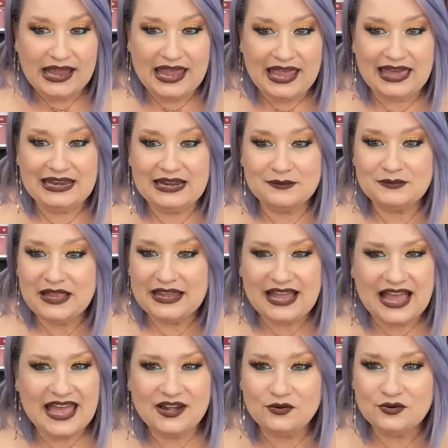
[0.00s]
And I'm like,
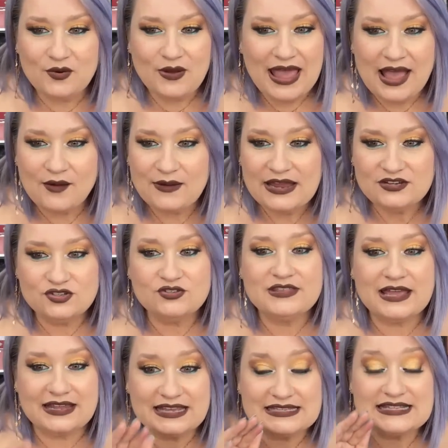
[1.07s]
I don't know how I do
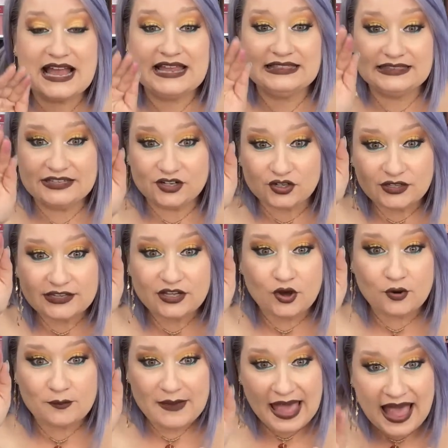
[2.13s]
that because I literally go
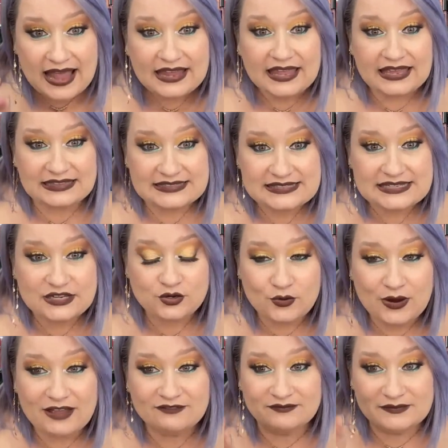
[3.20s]
back and see who
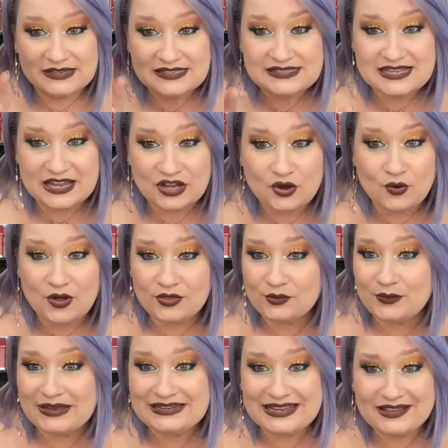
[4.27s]
I've missed and go all the
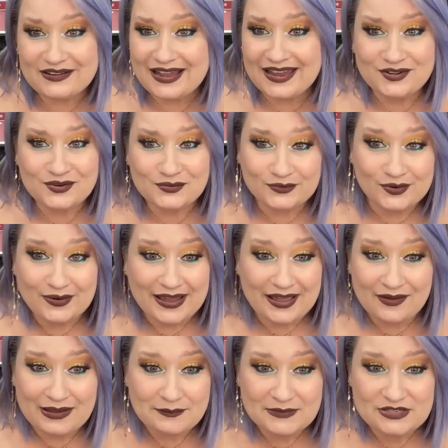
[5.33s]
way down. I don't know how
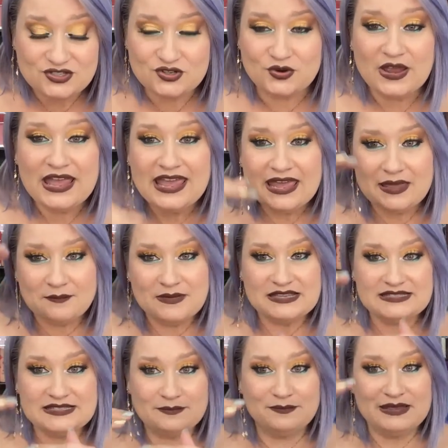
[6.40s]
I miss you. It
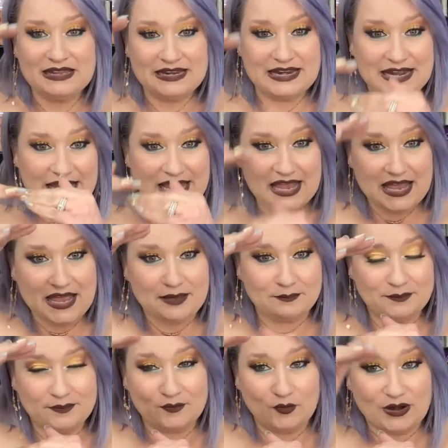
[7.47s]
must have been up
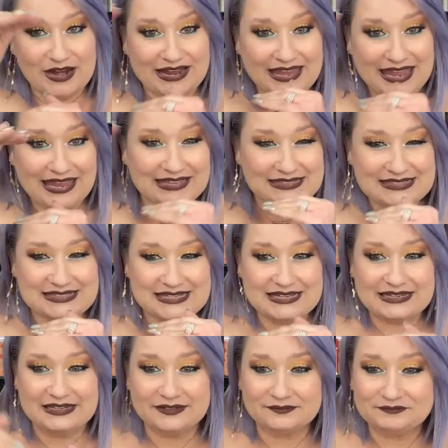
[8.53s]
where I can't see
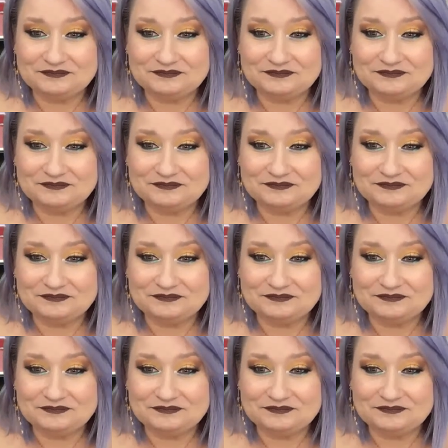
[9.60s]
it.